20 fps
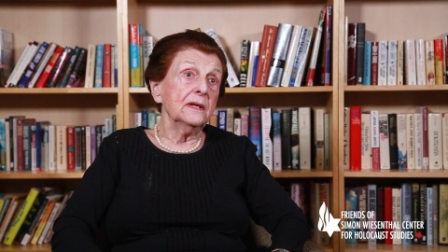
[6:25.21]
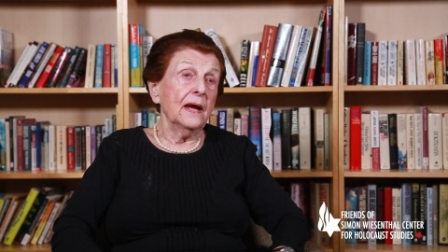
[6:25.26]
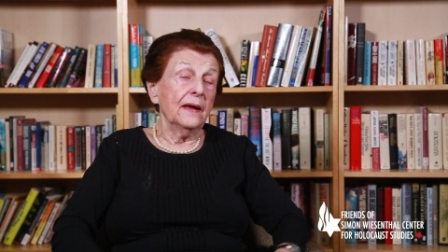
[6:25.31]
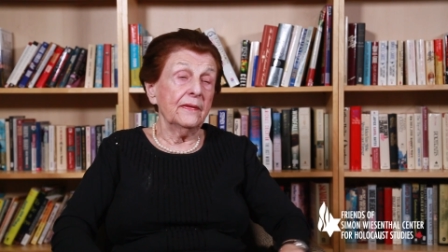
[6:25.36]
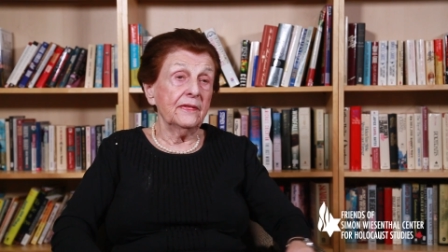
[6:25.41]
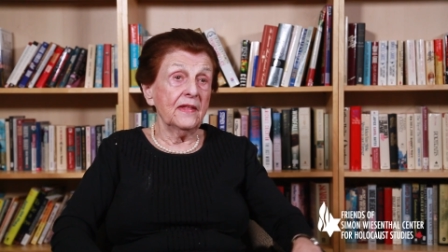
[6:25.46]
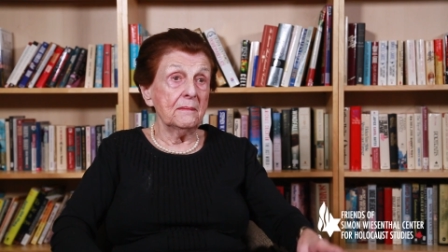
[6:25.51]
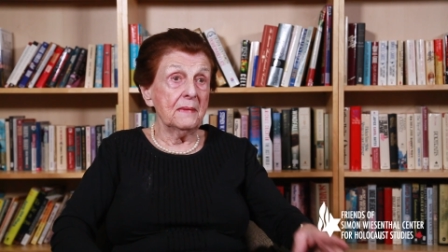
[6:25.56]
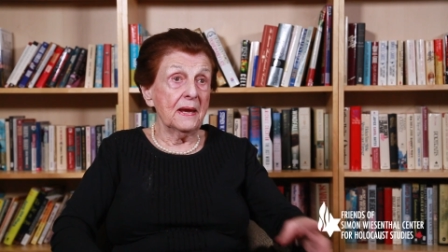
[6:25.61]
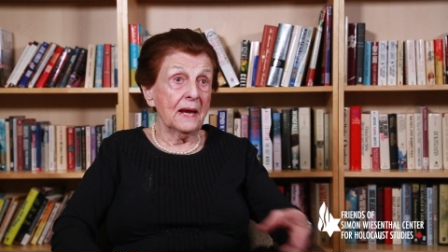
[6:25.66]

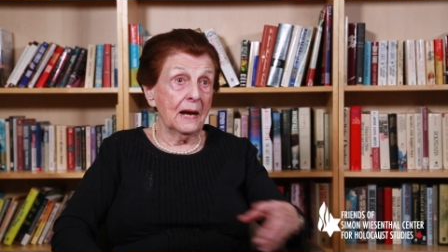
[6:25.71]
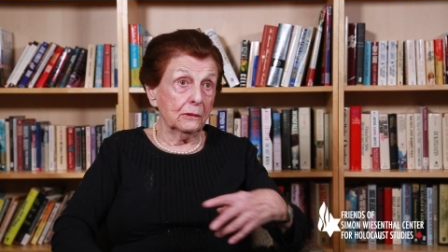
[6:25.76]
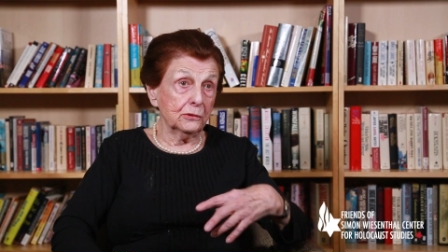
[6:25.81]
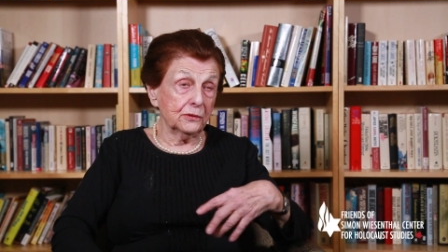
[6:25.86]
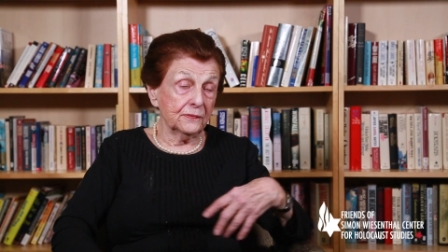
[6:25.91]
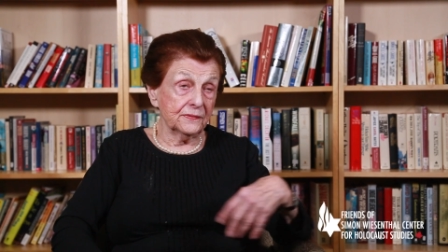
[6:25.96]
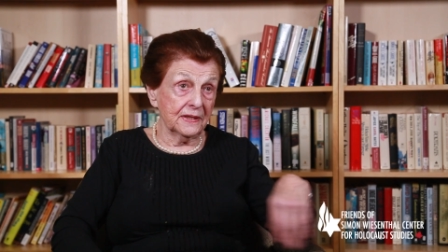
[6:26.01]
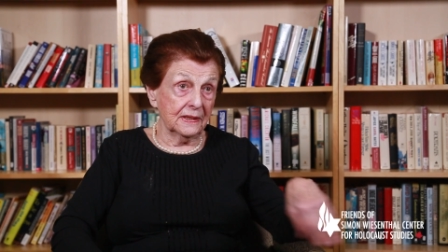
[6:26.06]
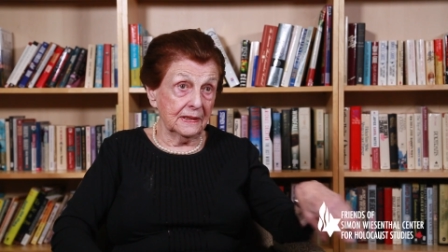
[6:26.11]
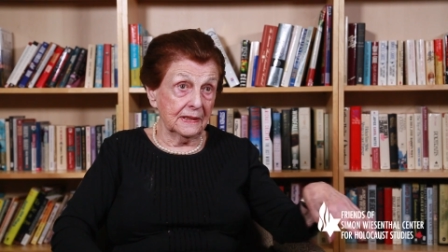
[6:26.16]
And they made
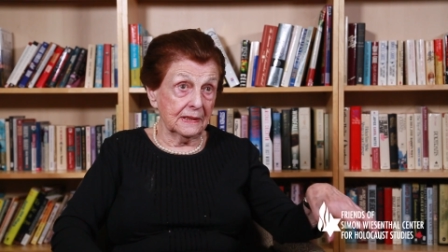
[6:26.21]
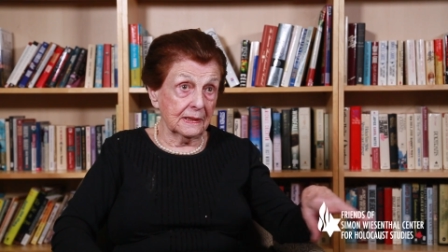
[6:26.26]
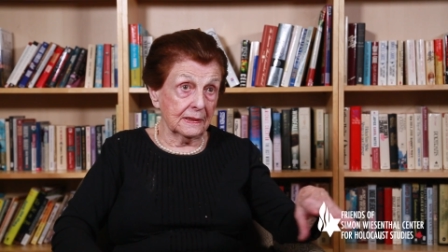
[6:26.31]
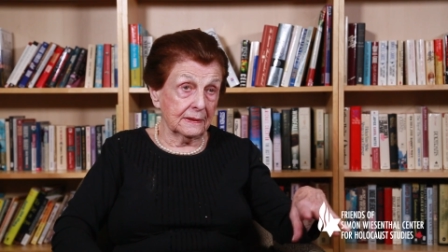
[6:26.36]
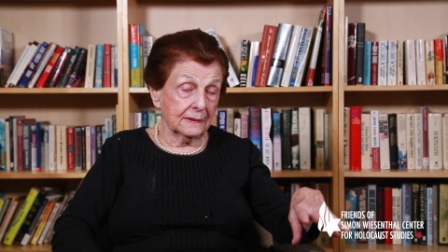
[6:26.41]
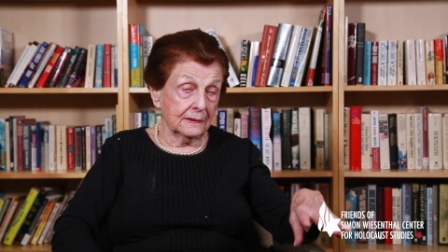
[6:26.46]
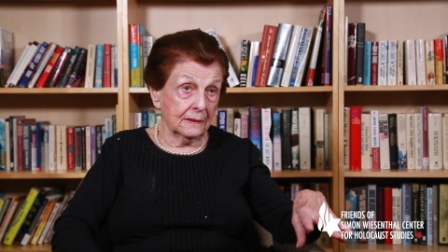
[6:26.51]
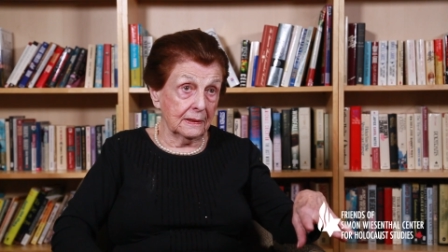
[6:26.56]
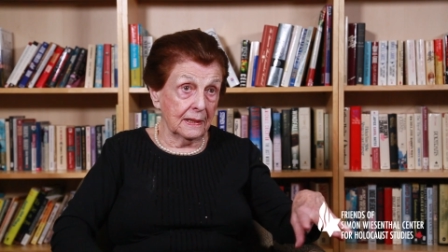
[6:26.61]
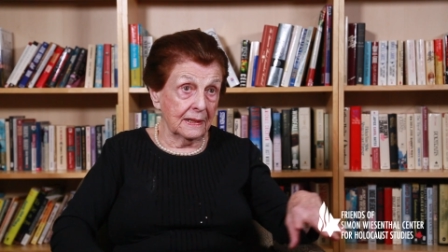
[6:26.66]
out of
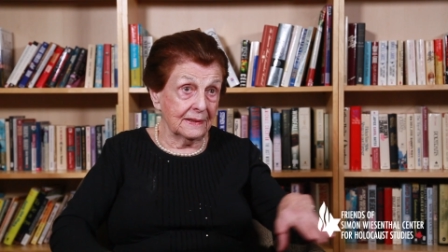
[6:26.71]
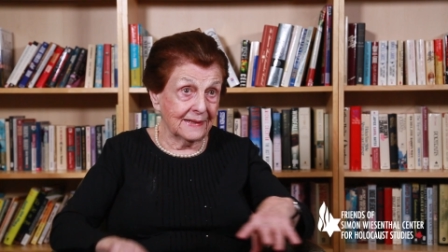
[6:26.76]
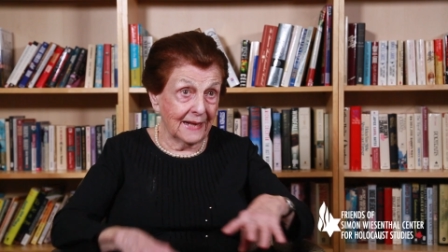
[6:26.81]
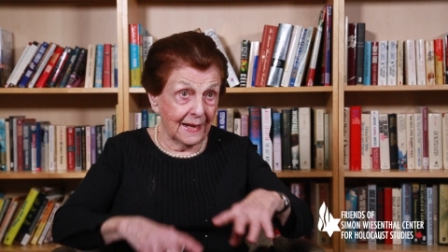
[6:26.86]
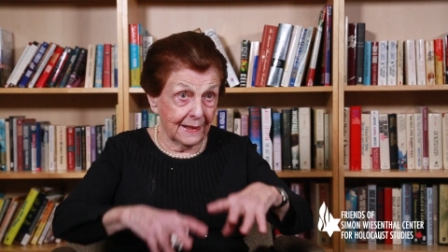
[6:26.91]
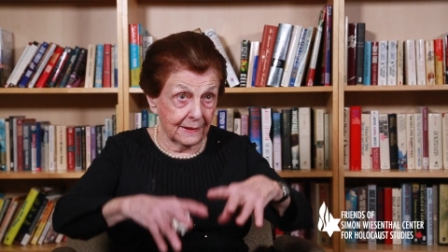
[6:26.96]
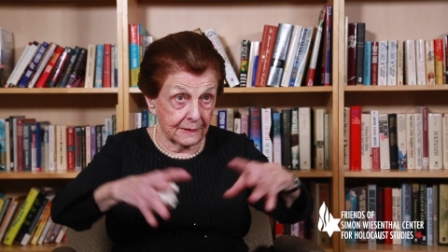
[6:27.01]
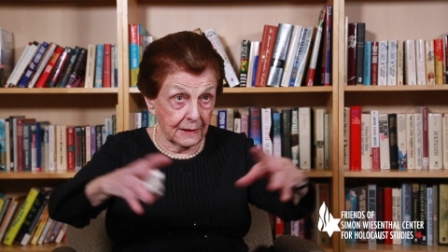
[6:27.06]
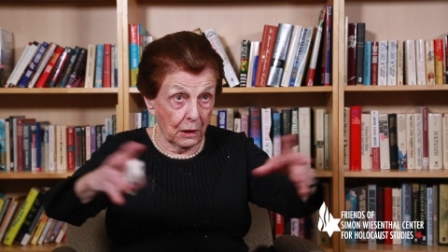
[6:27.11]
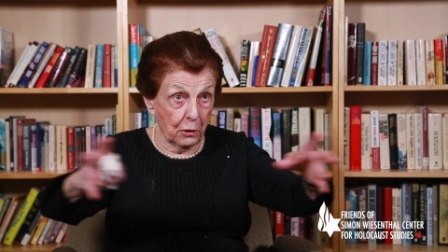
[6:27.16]
the
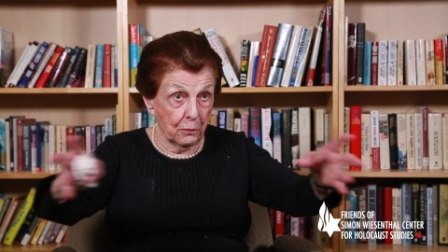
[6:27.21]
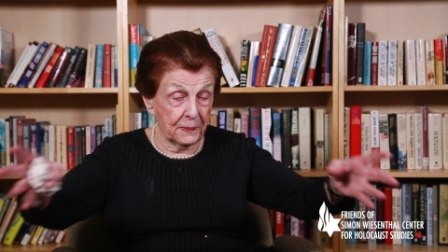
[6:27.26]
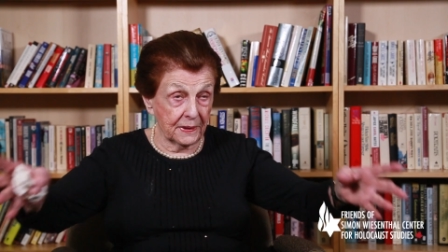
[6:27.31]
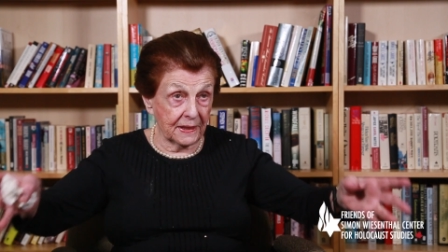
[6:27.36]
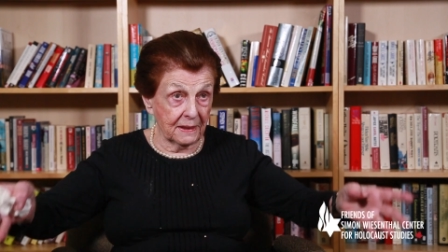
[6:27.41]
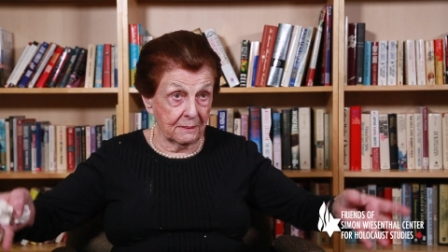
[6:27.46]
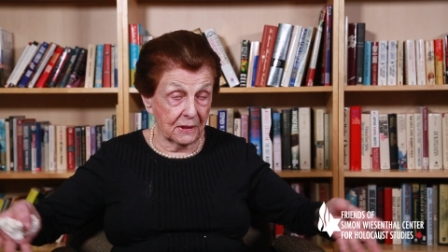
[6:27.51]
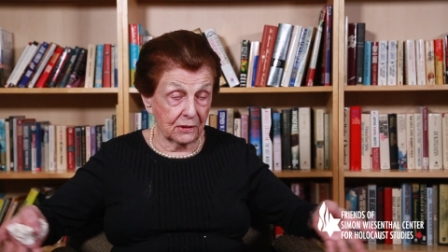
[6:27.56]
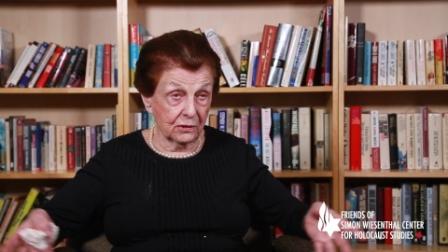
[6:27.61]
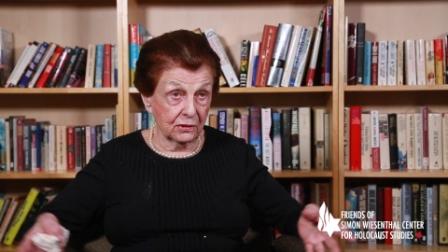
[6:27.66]
entire town
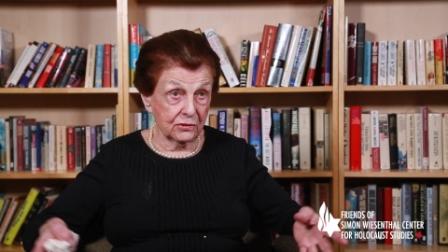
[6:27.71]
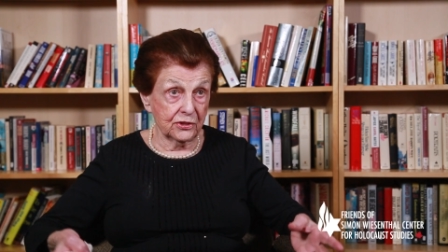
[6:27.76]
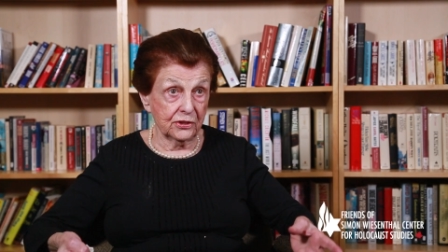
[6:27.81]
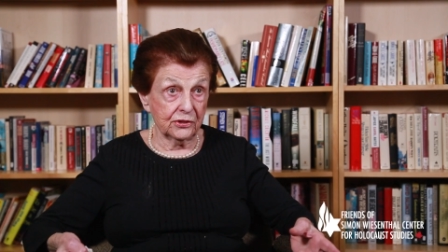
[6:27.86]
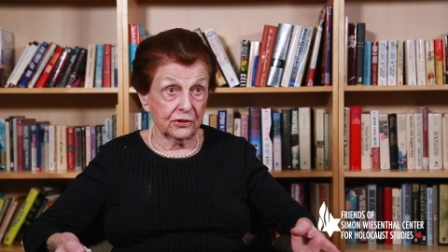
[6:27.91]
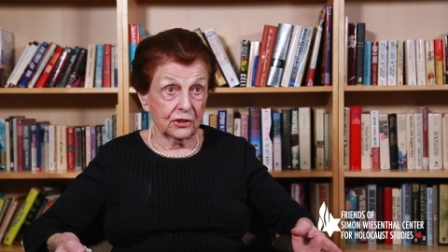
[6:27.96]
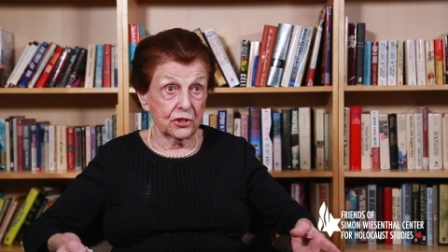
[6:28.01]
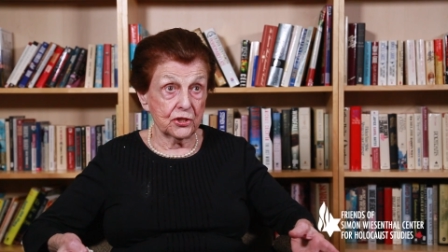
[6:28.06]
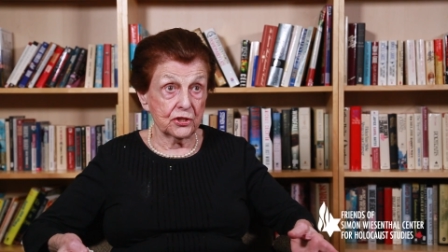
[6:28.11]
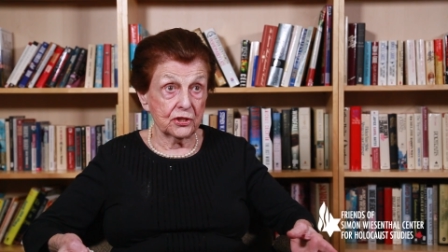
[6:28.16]
became a
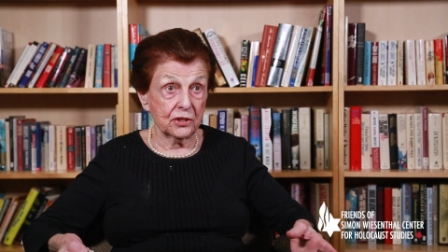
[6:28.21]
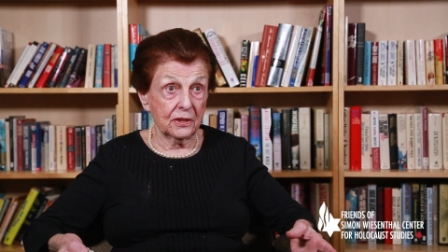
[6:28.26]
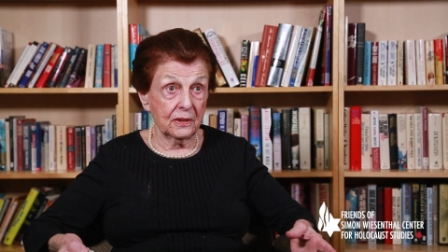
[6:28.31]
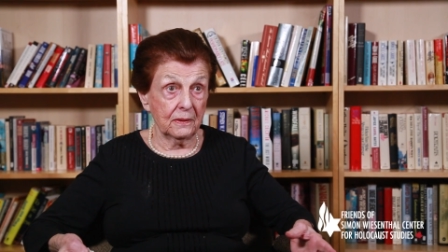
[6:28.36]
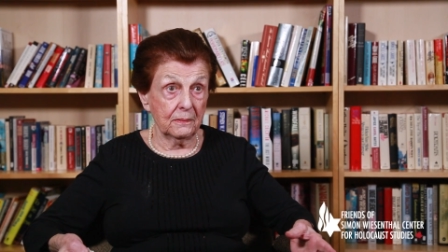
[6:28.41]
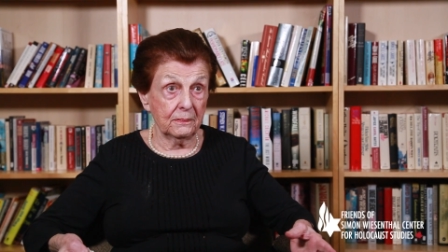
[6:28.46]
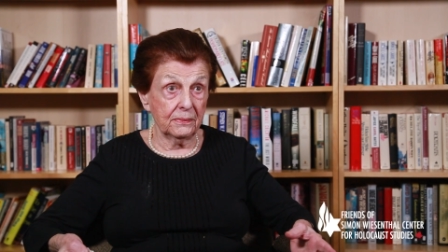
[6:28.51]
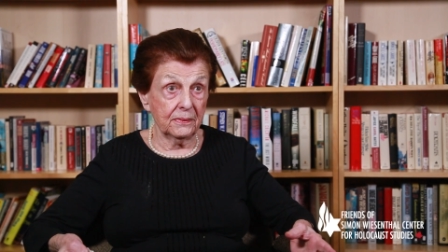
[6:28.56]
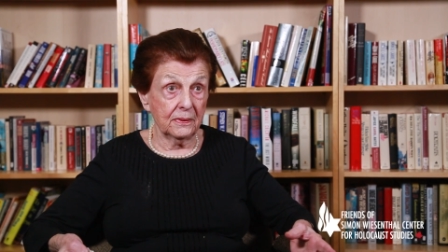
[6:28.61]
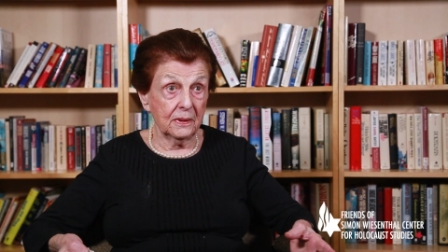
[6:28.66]
concentration
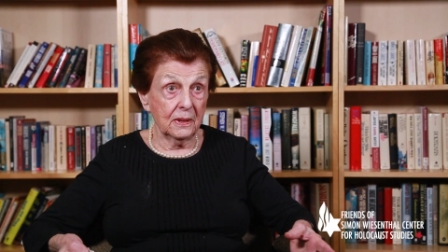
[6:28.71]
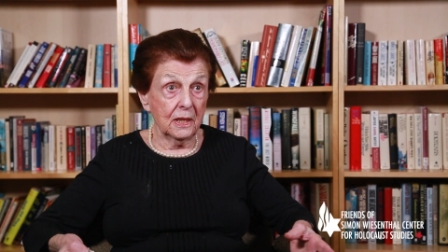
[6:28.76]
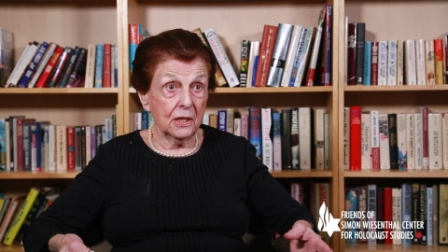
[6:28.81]
camp.